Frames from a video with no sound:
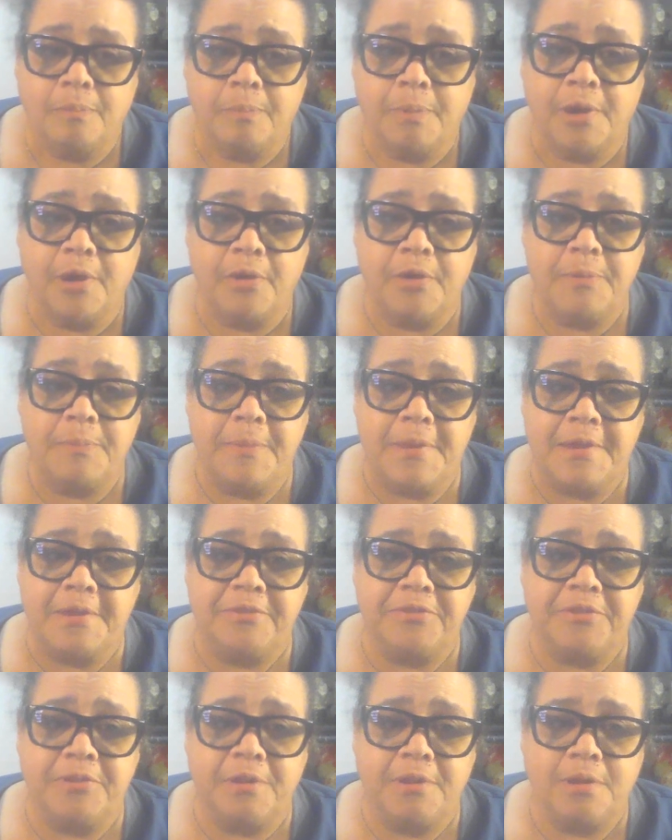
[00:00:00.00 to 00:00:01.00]
Perry
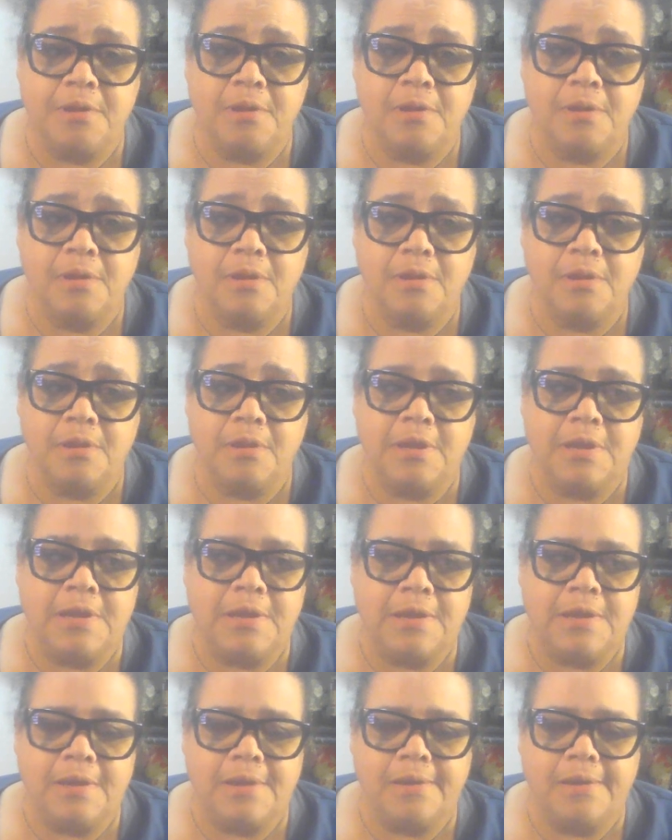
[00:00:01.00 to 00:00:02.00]
Mason,
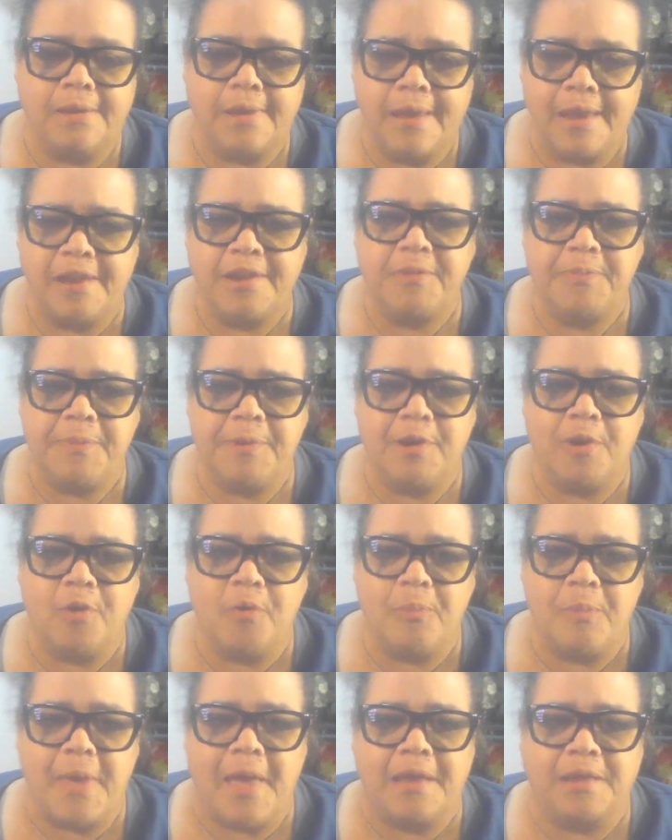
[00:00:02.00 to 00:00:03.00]
the
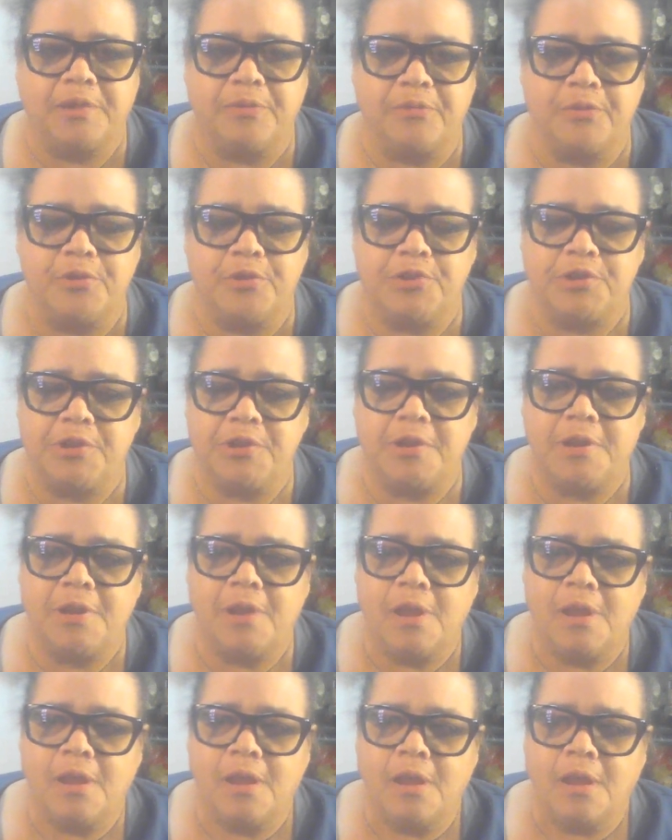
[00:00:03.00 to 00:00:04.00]
HBO Max version.
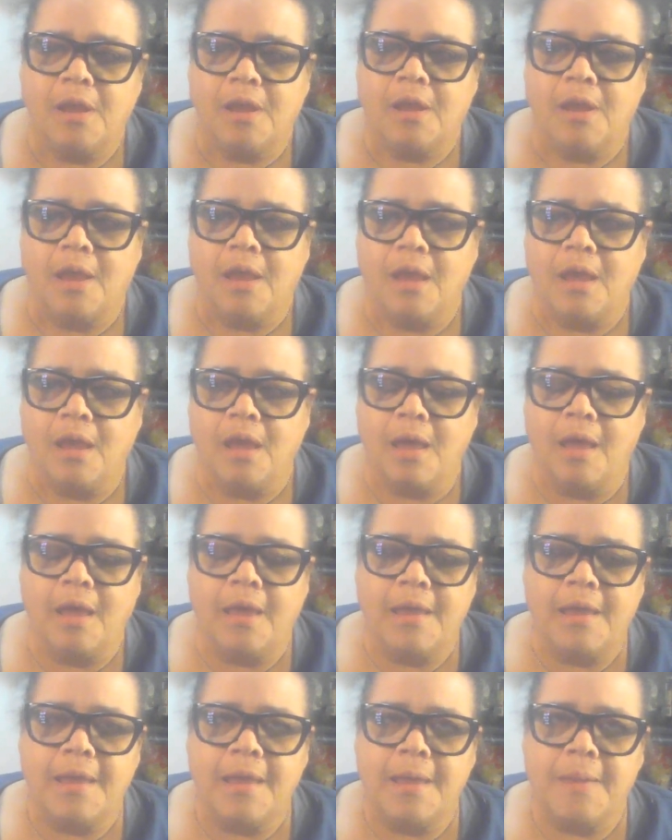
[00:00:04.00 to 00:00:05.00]
I
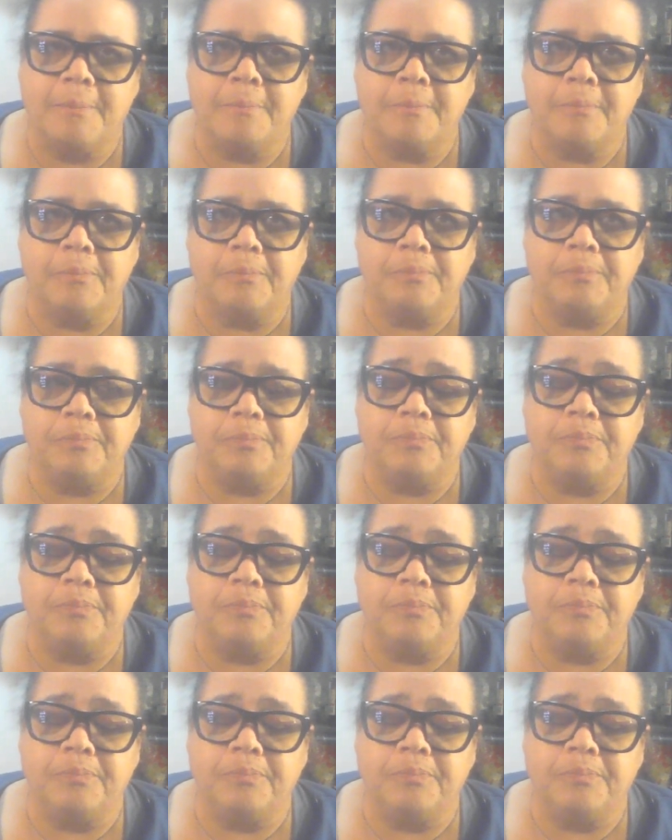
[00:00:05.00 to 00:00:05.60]
am